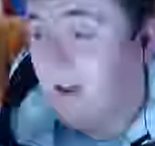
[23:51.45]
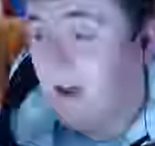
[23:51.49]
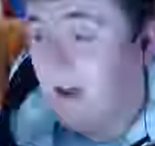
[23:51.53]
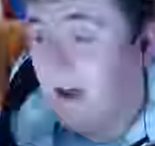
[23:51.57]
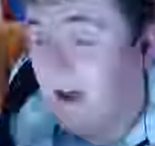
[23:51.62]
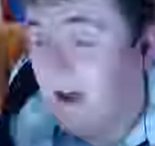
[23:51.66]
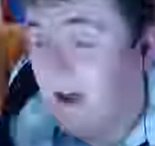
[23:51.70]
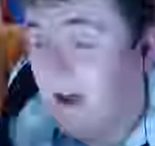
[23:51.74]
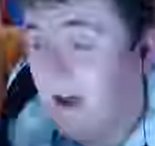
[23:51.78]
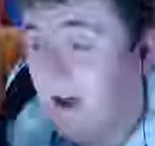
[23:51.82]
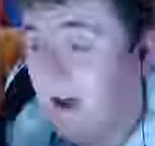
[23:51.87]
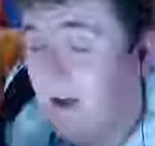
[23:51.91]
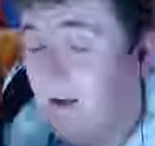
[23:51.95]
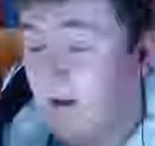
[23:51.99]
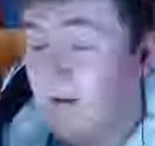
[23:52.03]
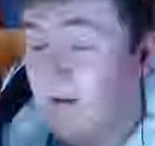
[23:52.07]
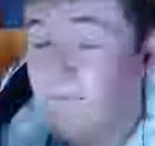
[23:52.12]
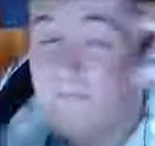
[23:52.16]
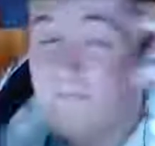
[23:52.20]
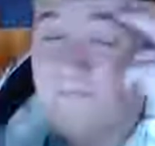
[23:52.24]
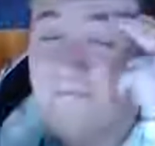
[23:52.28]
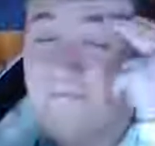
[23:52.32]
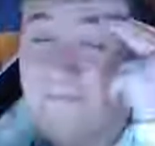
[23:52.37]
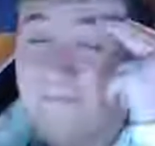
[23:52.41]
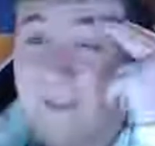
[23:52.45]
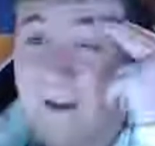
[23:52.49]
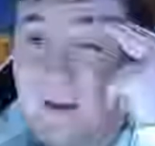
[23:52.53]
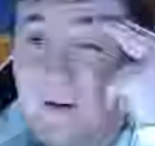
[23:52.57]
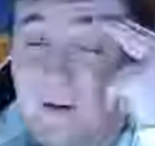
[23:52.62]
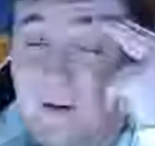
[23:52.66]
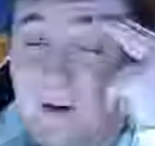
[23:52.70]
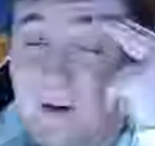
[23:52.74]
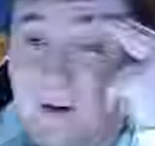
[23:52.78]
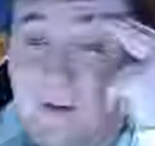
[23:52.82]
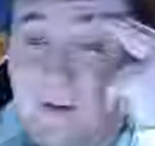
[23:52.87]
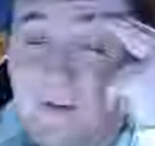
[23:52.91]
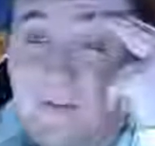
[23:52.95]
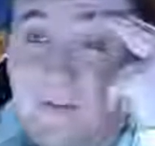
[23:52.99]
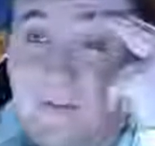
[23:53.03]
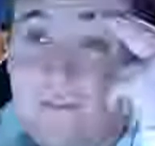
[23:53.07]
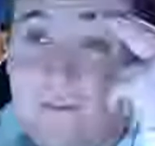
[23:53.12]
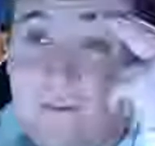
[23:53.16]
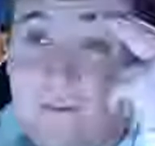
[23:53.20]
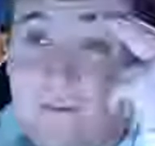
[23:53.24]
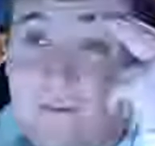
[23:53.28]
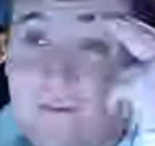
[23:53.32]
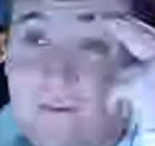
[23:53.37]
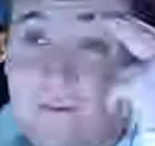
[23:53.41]
I don't know,
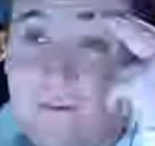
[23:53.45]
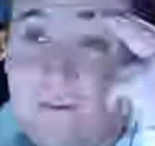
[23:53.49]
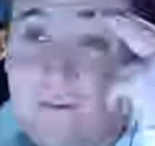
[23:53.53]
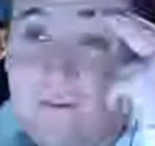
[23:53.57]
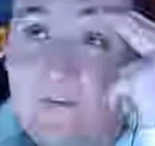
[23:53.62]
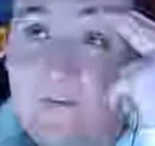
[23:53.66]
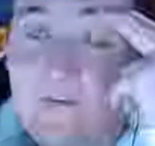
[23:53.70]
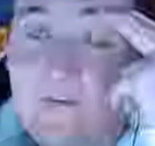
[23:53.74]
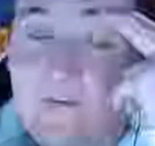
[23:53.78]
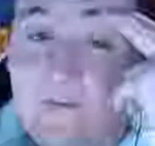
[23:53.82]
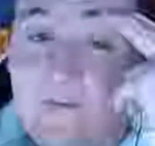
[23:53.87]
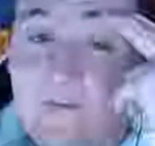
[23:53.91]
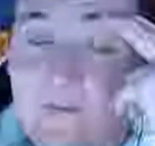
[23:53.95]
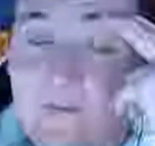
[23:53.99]
some sort of,